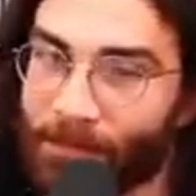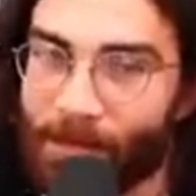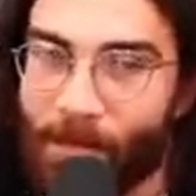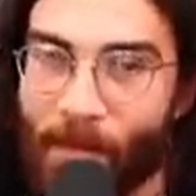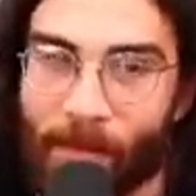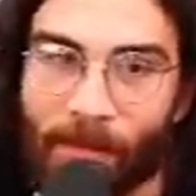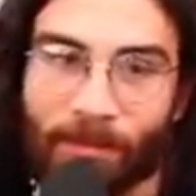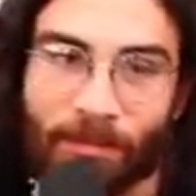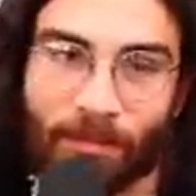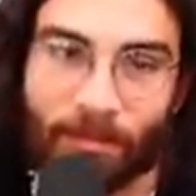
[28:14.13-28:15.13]

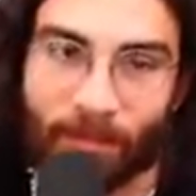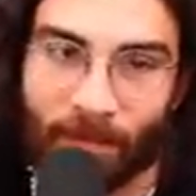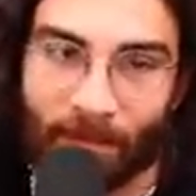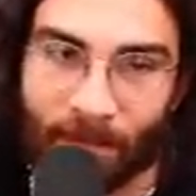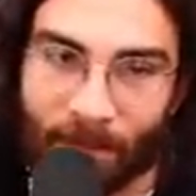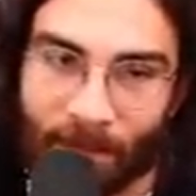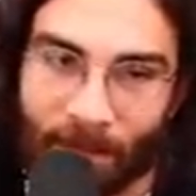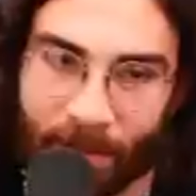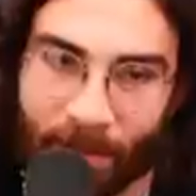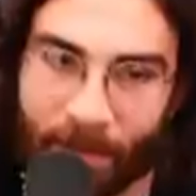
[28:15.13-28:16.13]

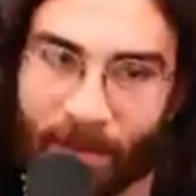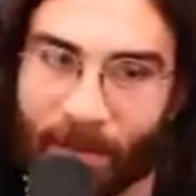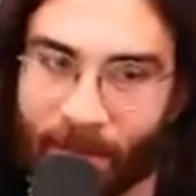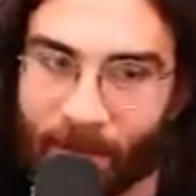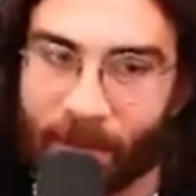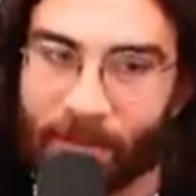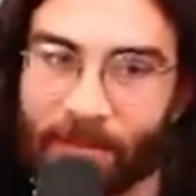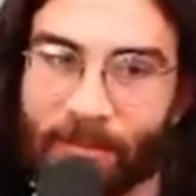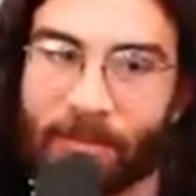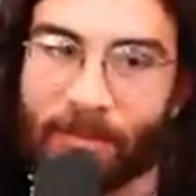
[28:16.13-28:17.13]

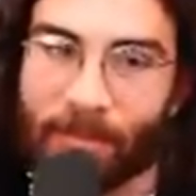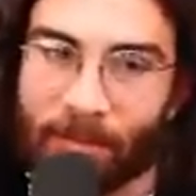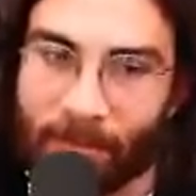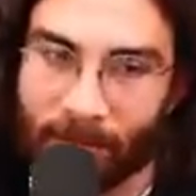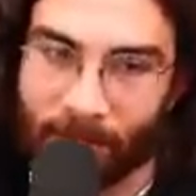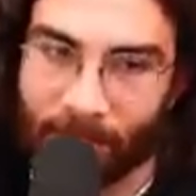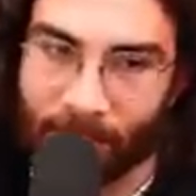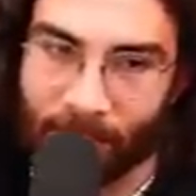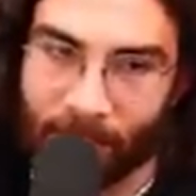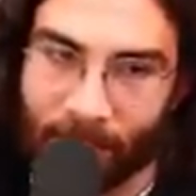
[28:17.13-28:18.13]

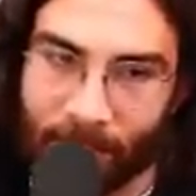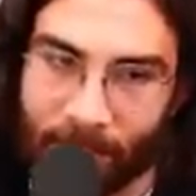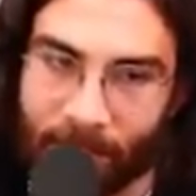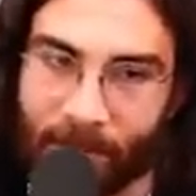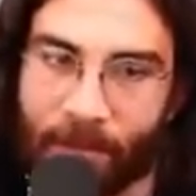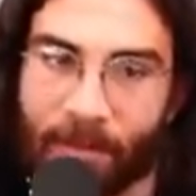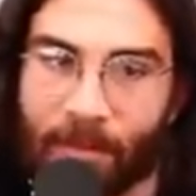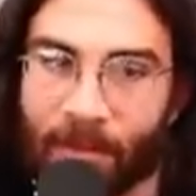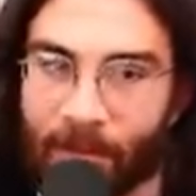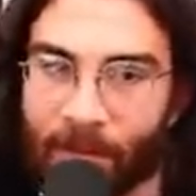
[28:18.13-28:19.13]

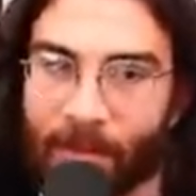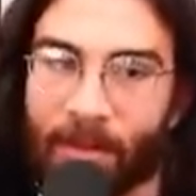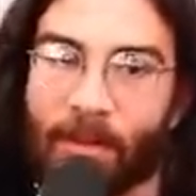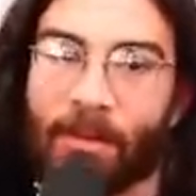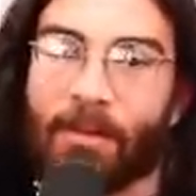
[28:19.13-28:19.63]
(not speaking)